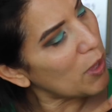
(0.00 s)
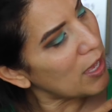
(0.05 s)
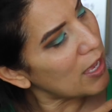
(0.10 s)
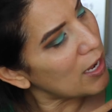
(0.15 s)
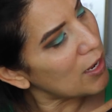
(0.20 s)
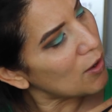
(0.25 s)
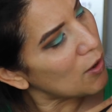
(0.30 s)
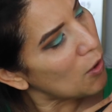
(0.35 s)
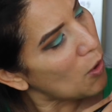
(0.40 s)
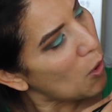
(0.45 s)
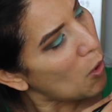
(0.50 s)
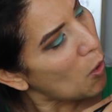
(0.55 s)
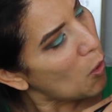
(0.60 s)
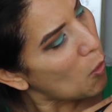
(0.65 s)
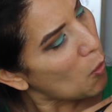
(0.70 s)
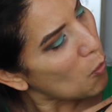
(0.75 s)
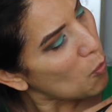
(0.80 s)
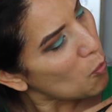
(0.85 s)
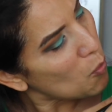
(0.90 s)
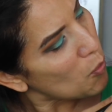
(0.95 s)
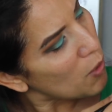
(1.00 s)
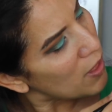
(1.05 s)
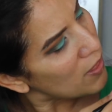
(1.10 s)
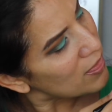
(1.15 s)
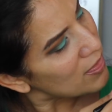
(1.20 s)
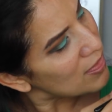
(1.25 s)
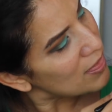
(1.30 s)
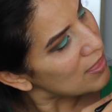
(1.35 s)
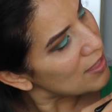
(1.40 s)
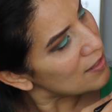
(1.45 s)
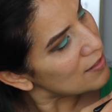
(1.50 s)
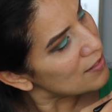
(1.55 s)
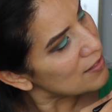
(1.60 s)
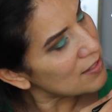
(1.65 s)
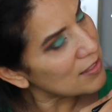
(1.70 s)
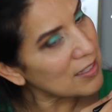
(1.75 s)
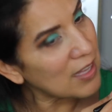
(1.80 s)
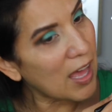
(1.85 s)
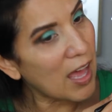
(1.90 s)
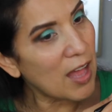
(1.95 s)
in with this
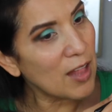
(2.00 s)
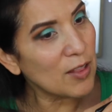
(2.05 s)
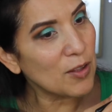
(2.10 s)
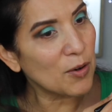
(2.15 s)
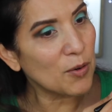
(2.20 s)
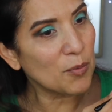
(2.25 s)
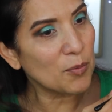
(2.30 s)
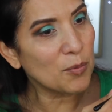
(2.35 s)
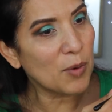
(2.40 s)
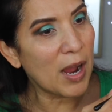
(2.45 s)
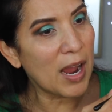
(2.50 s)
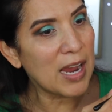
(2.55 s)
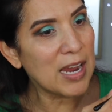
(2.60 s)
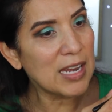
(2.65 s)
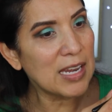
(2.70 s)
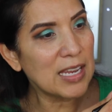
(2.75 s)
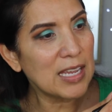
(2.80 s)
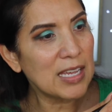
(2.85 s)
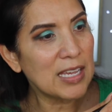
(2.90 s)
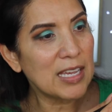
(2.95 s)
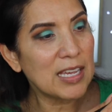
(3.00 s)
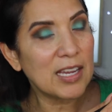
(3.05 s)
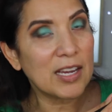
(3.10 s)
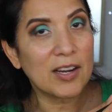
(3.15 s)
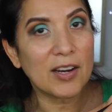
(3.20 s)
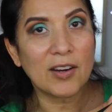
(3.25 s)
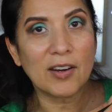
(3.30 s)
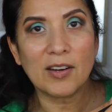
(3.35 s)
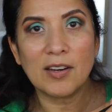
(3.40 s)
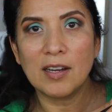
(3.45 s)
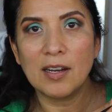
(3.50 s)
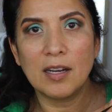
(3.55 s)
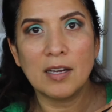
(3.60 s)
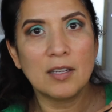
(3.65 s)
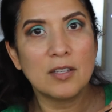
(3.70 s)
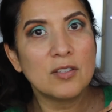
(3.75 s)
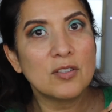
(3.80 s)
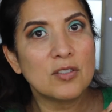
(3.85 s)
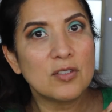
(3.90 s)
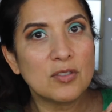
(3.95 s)
color right here.
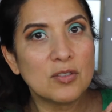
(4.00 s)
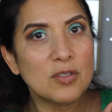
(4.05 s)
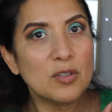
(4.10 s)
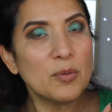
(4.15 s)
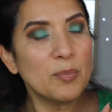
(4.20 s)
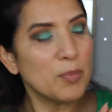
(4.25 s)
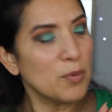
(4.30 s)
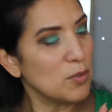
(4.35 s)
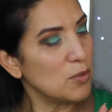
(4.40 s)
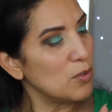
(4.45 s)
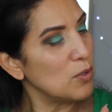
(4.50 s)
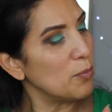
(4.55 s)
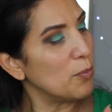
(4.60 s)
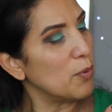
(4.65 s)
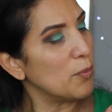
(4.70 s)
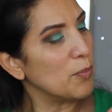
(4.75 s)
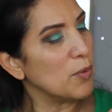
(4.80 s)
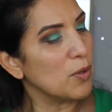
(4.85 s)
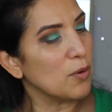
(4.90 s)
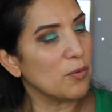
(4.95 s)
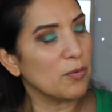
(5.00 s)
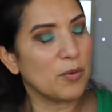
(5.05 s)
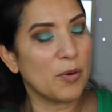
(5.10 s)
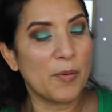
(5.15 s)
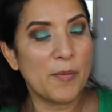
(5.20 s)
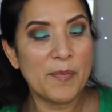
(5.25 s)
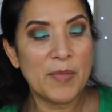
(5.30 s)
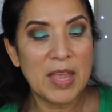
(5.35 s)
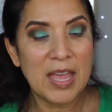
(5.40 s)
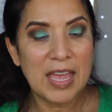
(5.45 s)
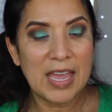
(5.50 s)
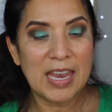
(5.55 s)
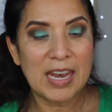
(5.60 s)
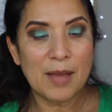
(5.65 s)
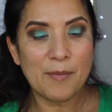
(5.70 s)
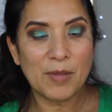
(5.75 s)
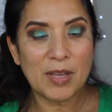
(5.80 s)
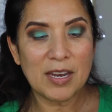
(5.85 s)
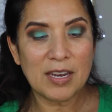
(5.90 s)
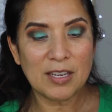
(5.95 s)
Super, super beautiful. And
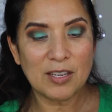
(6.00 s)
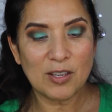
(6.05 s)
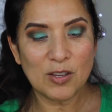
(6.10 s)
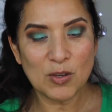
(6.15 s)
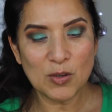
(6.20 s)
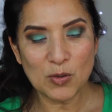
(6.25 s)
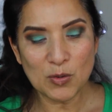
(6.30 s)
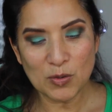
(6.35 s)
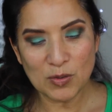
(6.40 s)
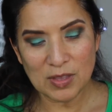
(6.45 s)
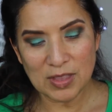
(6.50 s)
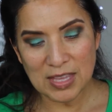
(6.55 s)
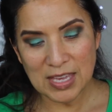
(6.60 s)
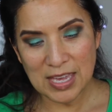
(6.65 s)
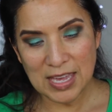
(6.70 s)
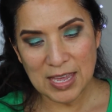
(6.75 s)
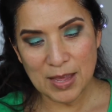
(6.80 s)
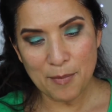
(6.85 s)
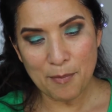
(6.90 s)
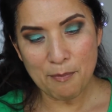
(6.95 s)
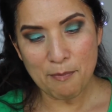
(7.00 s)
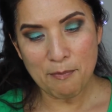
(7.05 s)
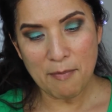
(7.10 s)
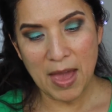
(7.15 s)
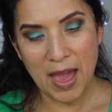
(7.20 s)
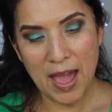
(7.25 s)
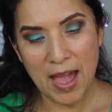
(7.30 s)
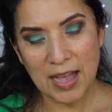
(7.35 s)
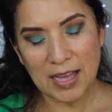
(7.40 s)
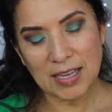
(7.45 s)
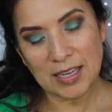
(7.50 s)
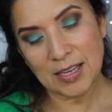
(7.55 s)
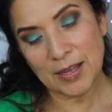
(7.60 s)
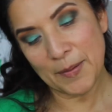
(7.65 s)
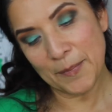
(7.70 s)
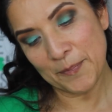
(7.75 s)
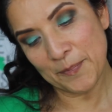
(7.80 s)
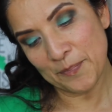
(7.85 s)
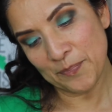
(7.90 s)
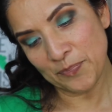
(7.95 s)
I'm gonna use the MAC
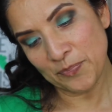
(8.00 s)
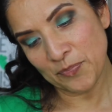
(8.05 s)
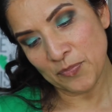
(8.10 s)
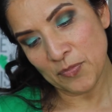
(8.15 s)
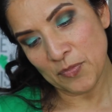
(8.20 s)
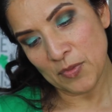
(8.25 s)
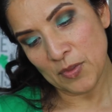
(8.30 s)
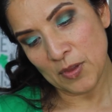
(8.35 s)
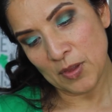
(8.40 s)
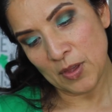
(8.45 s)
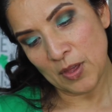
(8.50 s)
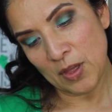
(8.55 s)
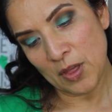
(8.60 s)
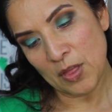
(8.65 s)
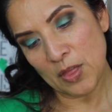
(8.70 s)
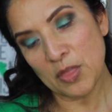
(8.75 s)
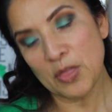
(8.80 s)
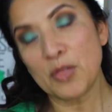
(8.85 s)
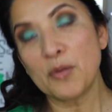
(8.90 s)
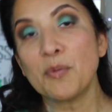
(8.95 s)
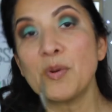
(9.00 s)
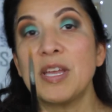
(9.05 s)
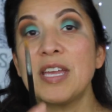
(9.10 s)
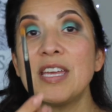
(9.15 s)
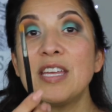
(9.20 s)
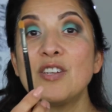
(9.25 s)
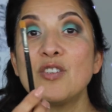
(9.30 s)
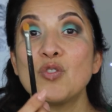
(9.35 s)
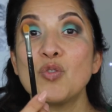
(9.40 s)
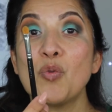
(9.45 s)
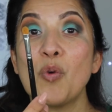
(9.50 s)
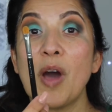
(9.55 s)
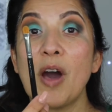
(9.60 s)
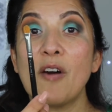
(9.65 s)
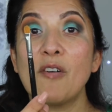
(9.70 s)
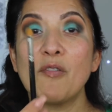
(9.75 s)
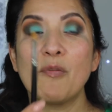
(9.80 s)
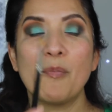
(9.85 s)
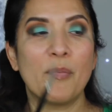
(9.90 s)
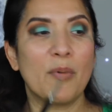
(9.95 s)

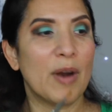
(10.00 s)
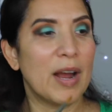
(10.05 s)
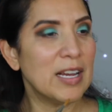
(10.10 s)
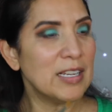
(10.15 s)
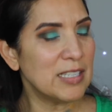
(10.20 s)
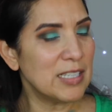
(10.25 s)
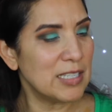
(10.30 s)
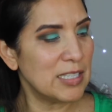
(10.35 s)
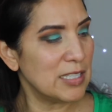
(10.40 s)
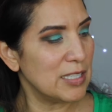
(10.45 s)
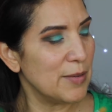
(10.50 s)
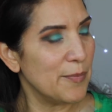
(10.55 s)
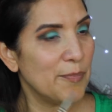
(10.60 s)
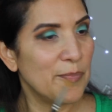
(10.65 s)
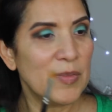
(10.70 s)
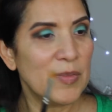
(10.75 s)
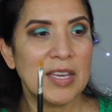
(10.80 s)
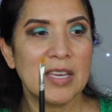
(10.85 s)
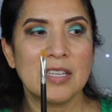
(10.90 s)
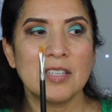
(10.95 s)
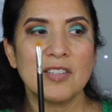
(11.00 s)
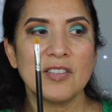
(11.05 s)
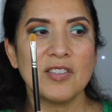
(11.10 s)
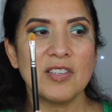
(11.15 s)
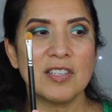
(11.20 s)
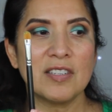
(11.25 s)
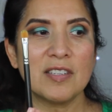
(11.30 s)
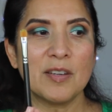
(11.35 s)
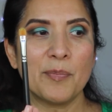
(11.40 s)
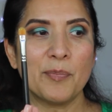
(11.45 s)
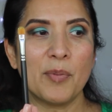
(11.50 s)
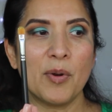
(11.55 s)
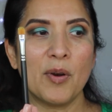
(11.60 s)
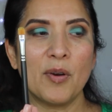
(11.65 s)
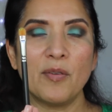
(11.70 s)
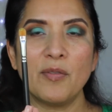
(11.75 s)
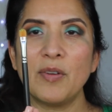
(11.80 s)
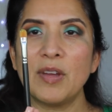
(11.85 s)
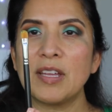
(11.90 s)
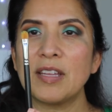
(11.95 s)
312 brush. It's just a
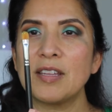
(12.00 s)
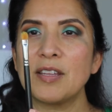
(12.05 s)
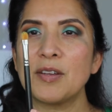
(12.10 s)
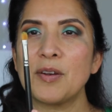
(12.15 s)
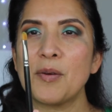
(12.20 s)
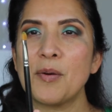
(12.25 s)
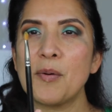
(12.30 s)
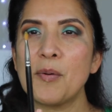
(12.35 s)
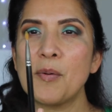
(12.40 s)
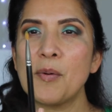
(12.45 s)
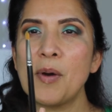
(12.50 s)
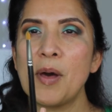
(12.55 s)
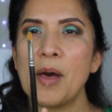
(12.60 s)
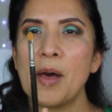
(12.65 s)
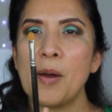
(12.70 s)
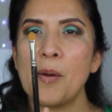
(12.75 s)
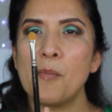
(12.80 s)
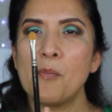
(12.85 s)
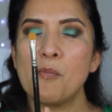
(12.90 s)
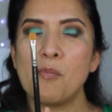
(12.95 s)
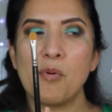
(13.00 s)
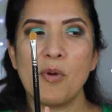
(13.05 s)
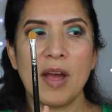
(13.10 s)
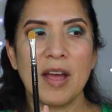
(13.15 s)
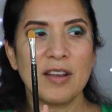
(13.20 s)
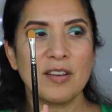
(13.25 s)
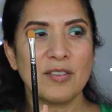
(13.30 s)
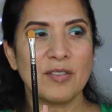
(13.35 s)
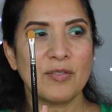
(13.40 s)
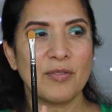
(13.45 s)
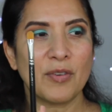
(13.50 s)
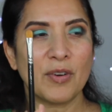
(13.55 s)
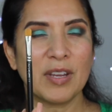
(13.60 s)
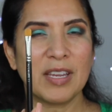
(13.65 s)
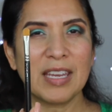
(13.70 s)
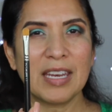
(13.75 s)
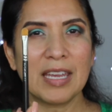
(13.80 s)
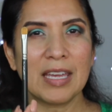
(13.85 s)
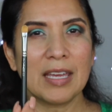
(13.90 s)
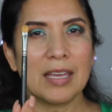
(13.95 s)
perfect little brush for
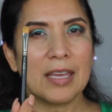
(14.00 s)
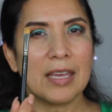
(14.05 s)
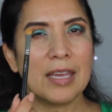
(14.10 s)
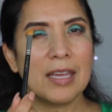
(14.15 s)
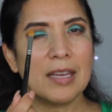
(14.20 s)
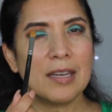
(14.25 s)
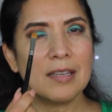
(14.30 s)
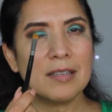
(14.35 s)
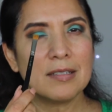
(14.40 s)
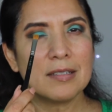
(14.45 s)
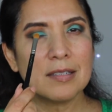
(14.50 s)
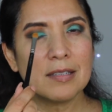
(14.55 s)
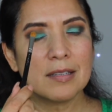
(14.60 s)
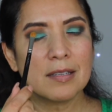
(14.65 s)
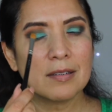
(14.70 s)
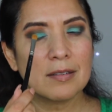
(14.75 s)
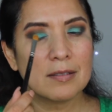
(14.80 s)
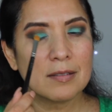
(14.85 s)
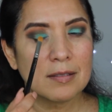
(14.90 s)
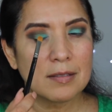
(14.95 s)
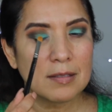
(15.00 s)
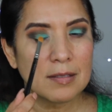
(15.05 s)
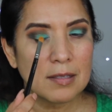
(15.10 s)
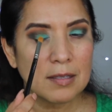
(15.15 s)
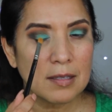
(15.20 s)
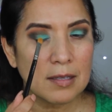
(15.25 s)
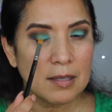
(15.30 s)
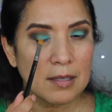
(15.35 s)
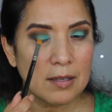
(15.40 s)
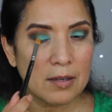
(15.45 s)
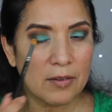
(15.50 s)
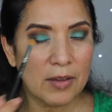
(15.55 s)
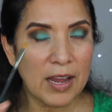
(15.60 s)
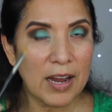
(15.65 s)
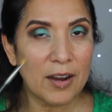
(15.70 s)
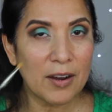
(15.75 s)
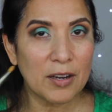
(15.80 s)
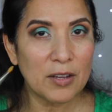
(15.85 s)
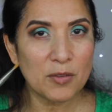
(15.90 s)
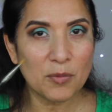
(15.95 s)
getting into those little
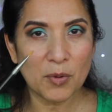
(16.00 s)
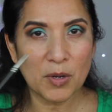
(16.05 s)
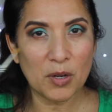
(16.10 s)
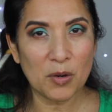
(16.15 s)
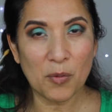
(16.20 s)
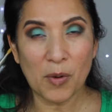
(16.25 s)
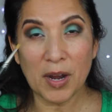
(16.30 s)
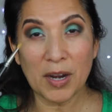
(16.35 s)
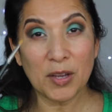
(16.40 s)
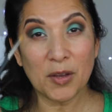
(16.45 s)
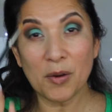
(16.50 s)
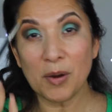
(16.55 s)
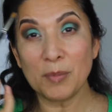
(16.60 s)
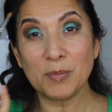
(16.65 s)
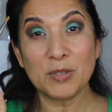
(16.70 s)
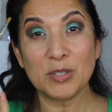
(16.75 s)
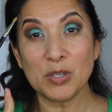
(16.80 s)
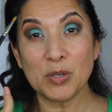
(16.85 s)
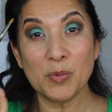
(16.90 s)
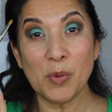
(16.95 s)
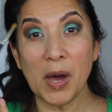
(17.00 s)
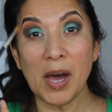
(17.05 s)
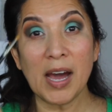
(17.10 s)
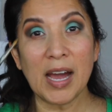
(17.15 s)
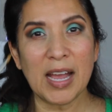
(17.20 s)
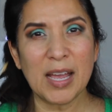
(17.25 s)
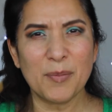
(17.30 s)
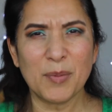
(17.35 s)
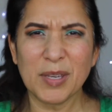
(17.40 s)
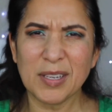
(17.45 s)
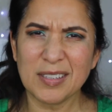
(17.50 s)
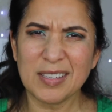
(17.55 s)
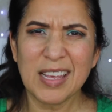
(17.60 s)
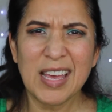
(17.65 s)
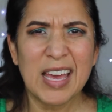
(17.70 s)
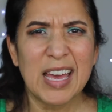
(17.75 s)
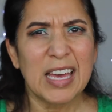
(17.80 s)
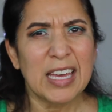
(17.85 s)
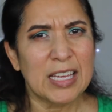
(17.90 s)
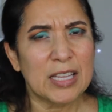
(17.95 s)
areas where you don't wanna go up too high because
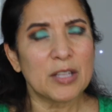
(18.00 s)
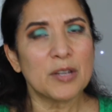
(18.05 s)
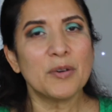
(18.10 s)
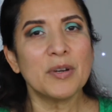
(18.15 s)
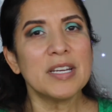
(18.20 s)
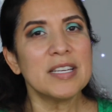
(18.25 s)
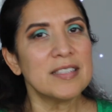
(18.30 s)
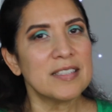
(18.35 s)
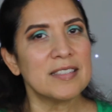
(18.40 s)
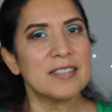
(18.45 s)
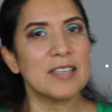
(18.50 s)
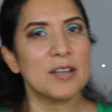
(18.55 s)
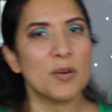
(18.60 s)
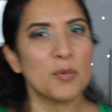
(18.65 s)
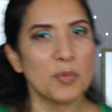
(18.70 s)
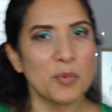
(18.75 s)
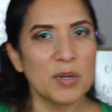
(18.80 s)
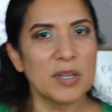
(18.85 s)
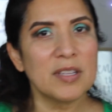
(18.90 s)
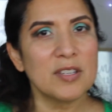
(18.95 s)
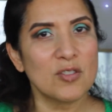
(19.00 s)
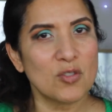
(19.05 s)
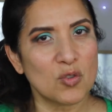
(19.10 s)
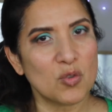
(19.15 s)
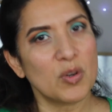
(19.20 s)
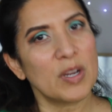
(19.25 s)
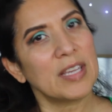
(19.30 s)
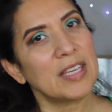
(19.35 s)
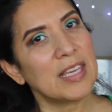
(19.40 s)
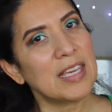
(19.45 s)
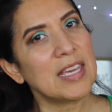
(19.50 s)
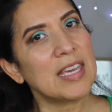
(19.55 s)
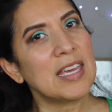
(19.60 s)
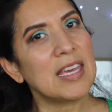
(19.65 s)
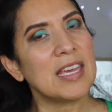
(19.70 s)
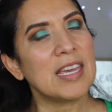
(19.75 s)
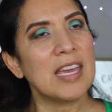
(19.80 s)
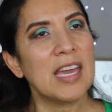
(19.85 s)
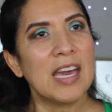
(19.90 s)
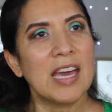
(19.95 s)
glittery's a real
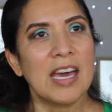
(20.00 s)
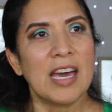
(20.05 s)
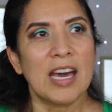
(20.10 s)
tricky